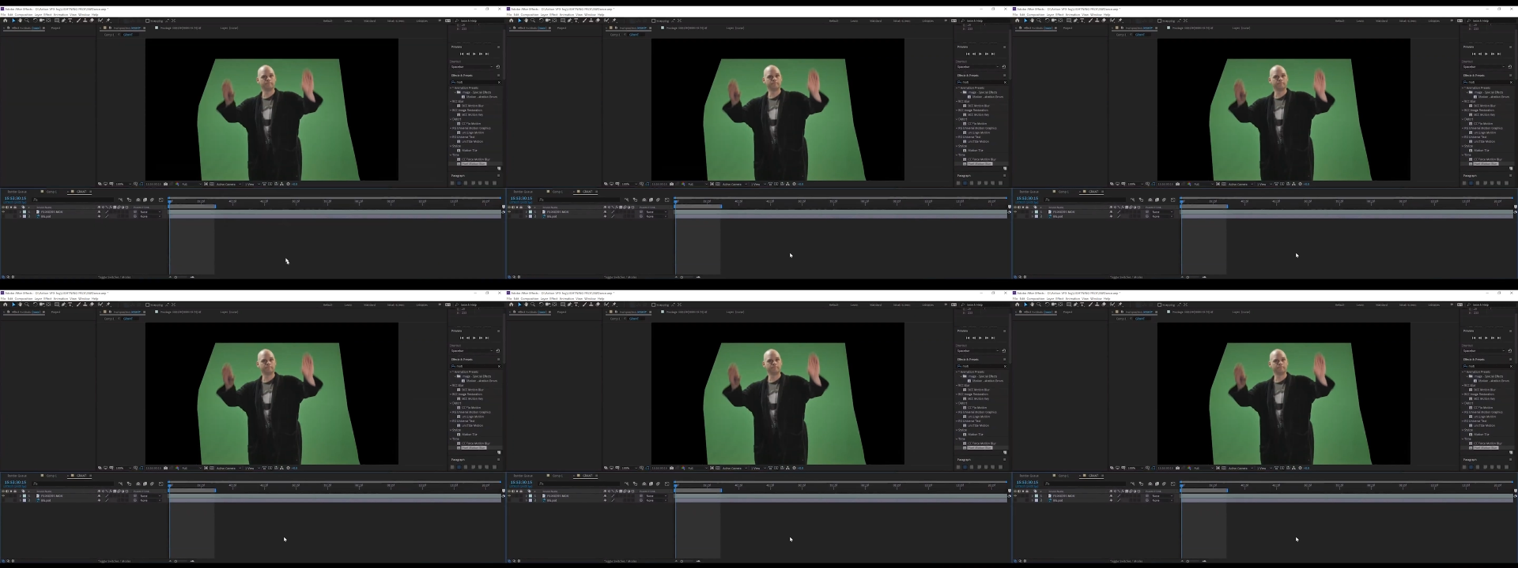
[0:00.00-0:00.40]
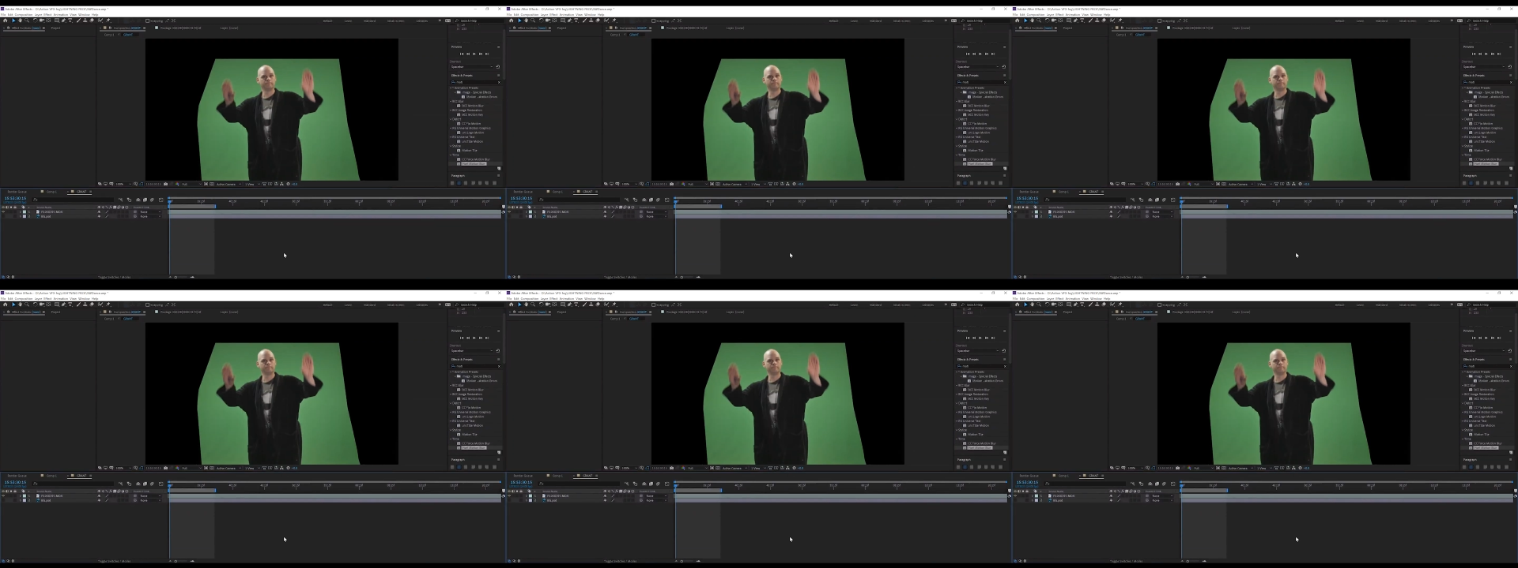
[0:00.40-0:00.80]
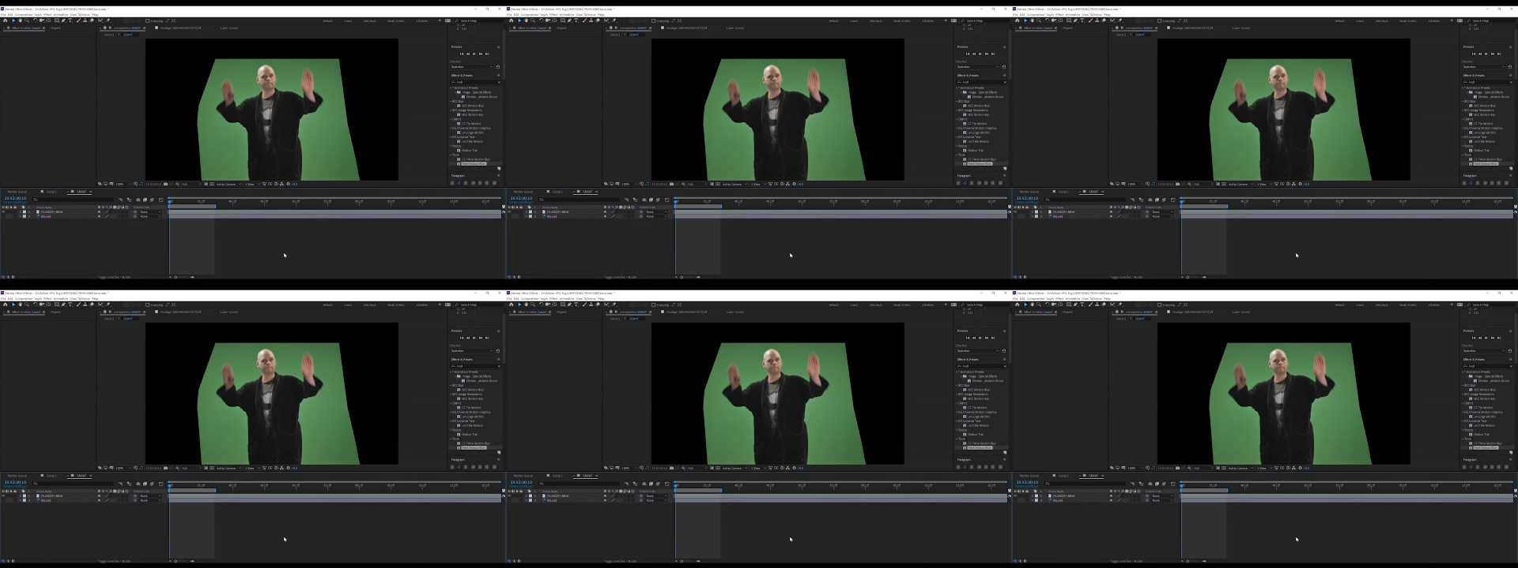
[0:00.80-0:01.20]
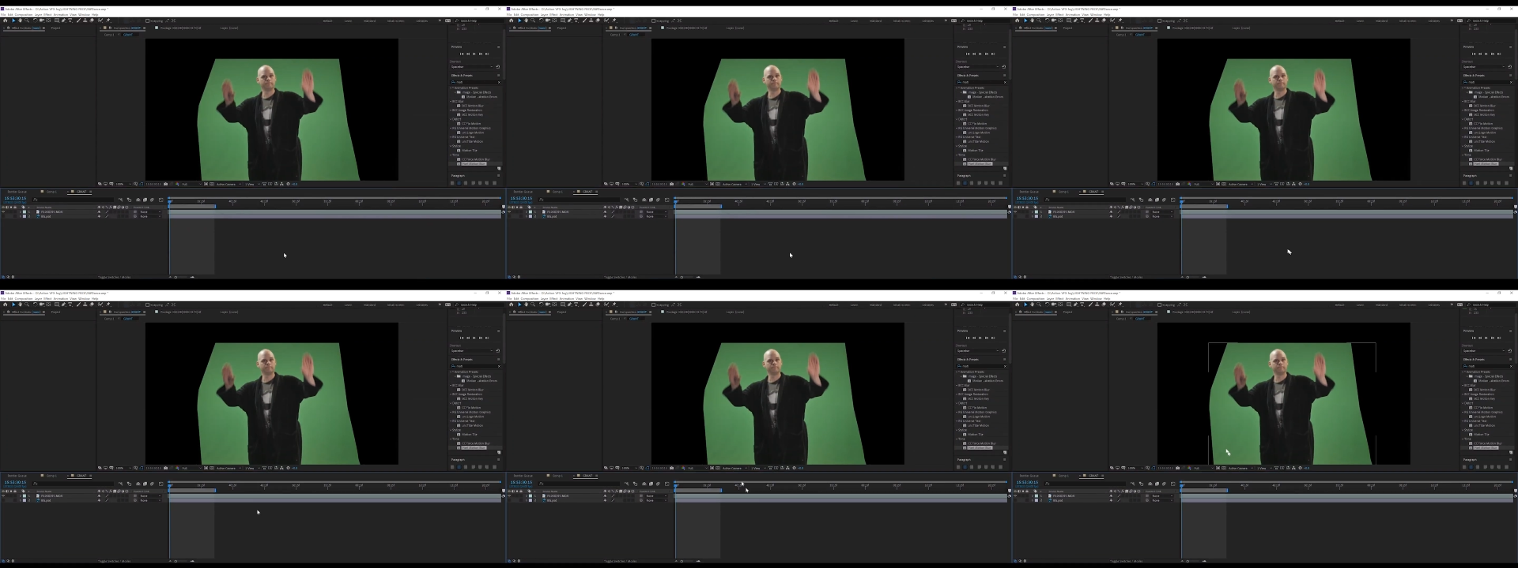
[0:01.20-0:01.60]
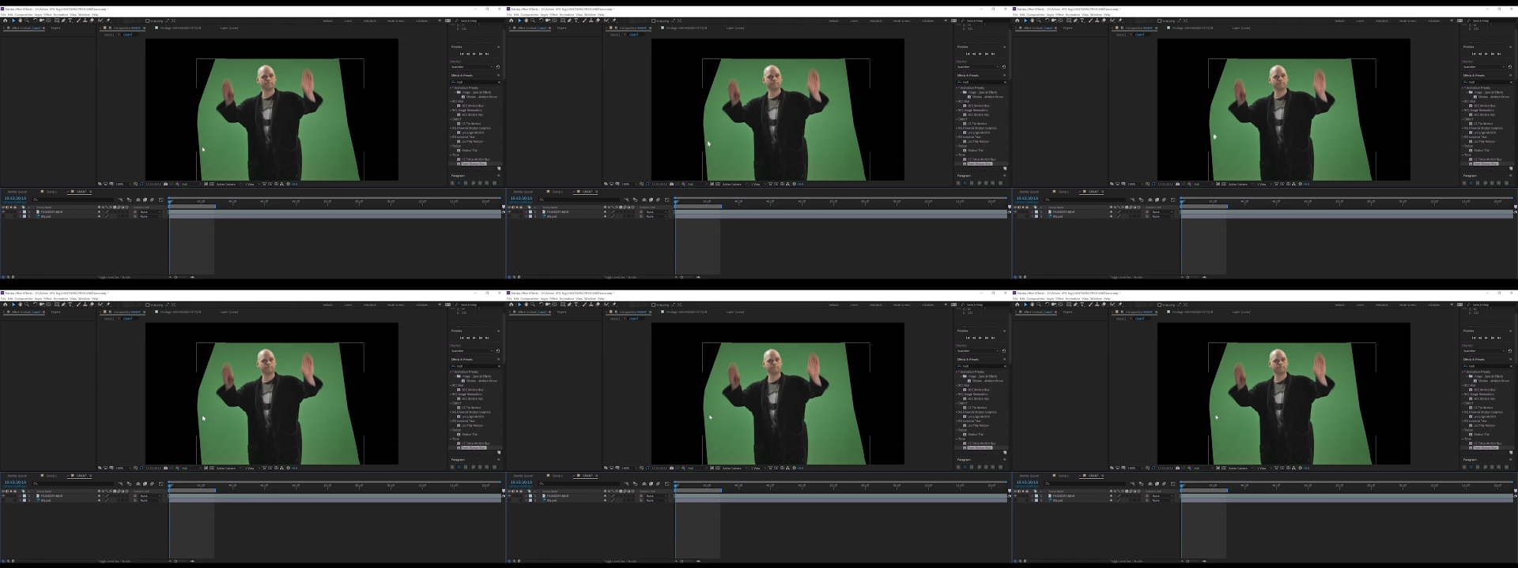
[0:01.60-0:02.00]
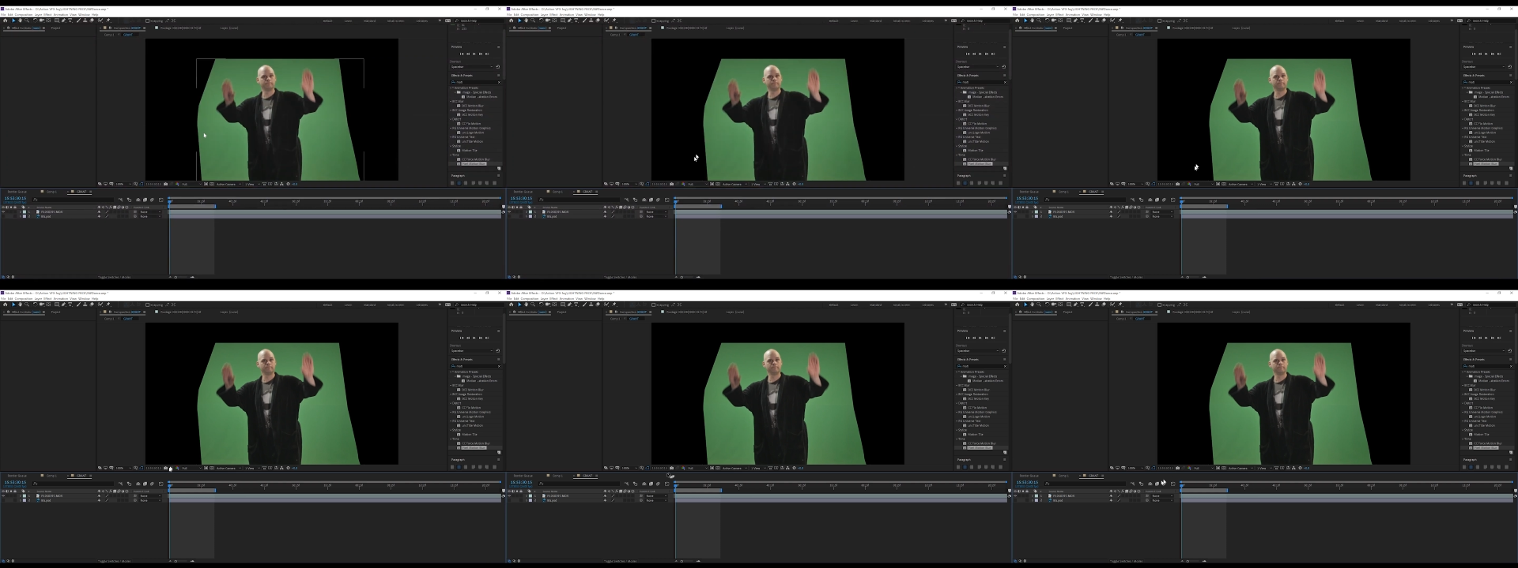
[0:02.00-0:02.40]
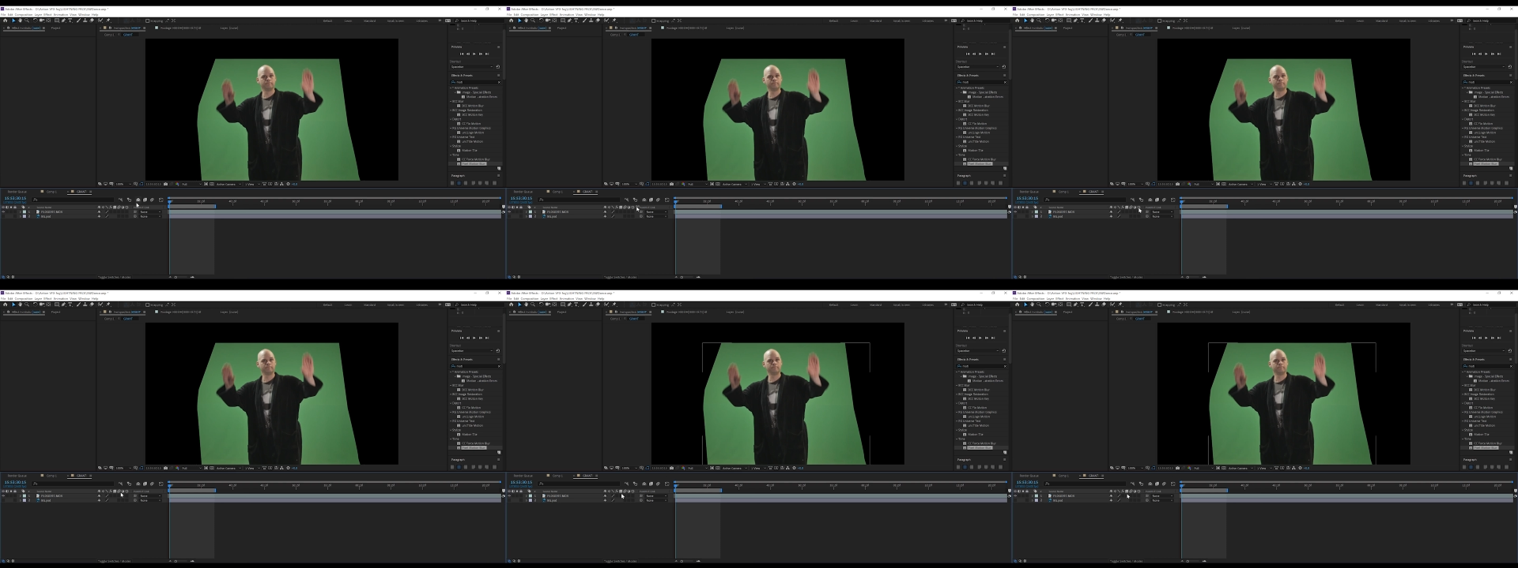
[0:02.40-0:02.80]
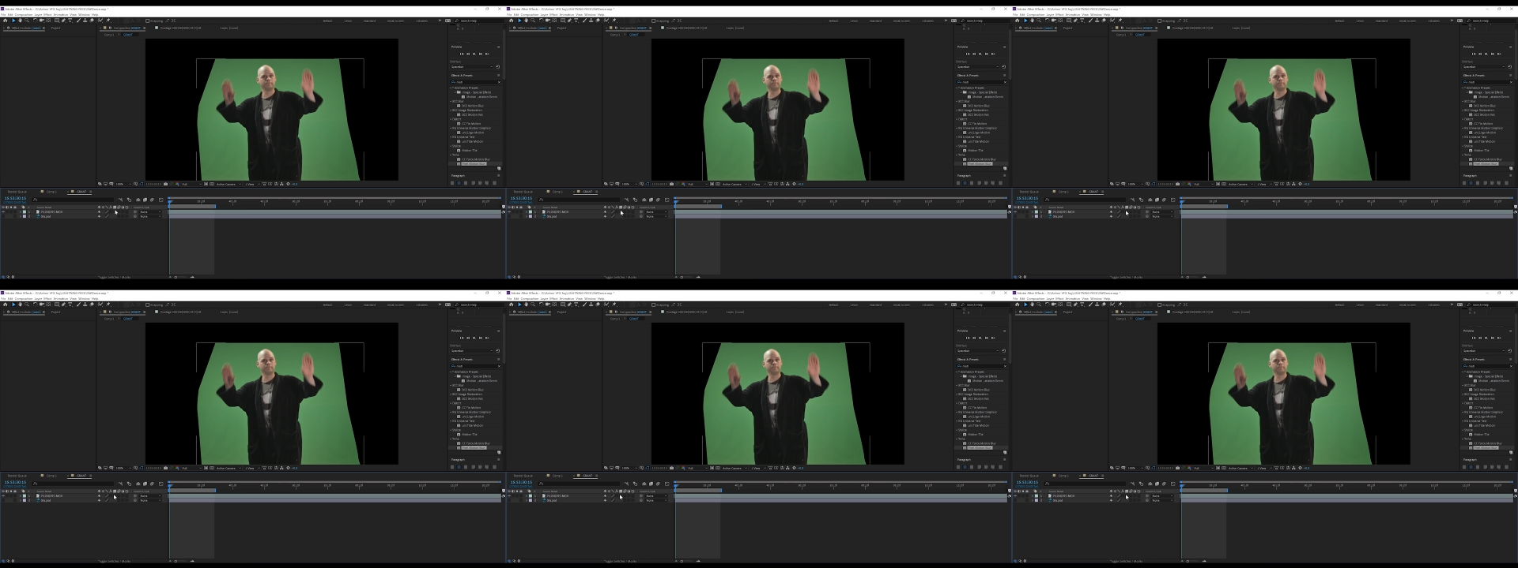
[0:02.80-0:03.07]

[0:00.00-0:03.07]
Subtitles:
Nobody's mouth can be seen.